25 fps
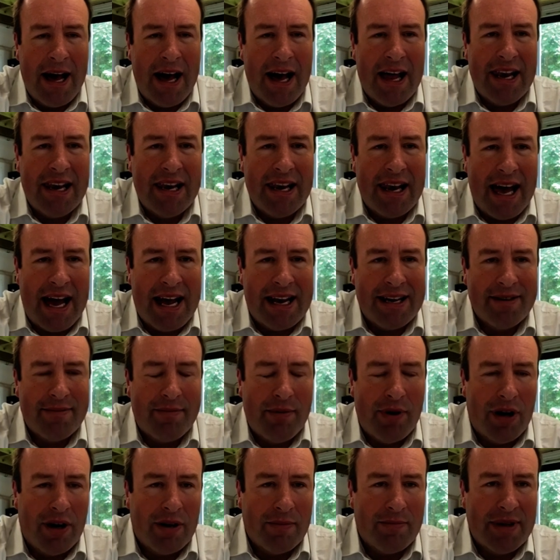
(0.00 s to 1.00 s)
a
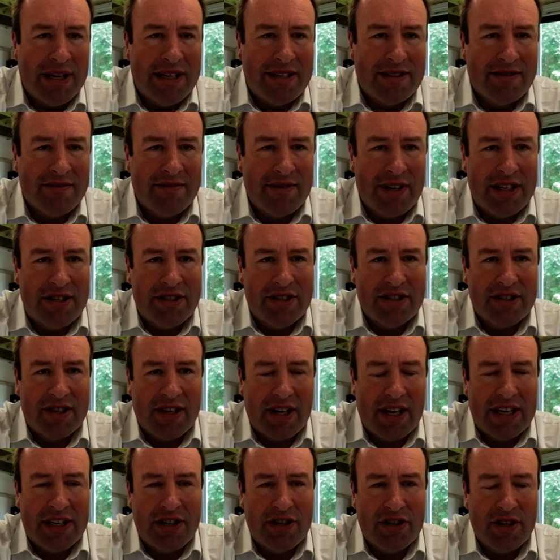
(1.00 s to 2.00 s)
landmark piece of
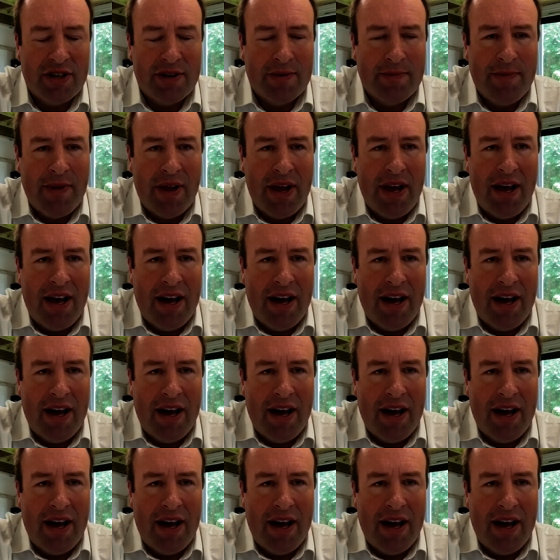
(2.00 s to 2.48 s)
legislation.